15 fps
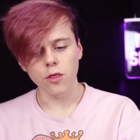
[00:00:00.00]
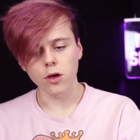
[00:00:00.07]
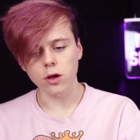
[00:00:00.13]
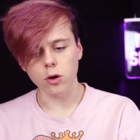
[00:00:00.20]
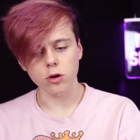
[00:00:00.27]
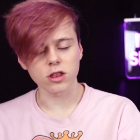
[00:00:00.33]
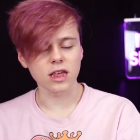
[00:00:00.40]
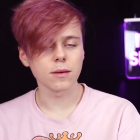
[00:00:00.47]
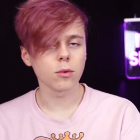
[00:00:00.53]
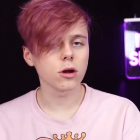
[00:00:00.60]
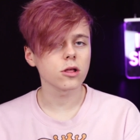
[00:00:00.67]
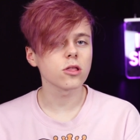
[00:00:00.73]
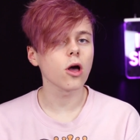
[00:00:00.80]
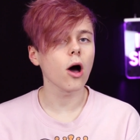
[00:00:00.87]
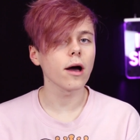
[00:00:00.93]
that got
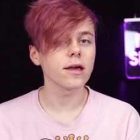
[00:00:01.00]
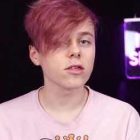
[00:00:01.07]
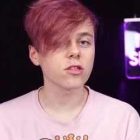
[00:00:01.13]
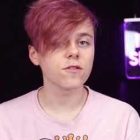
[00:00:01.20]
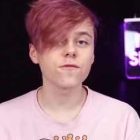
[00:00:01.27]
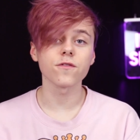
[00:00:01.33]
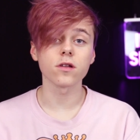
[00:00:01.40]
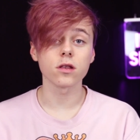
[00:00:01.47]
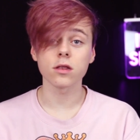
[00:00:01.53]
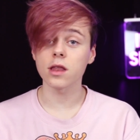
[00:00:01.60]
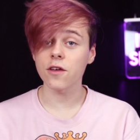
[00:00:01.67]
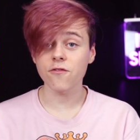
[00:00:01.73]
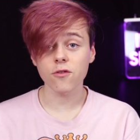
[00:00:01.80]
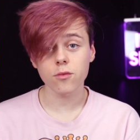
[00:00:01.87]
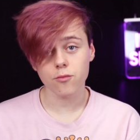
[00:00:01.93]
demonetized for
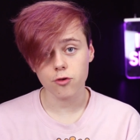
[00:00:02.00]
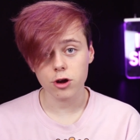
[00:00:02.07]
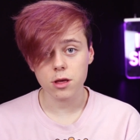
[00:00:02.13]
different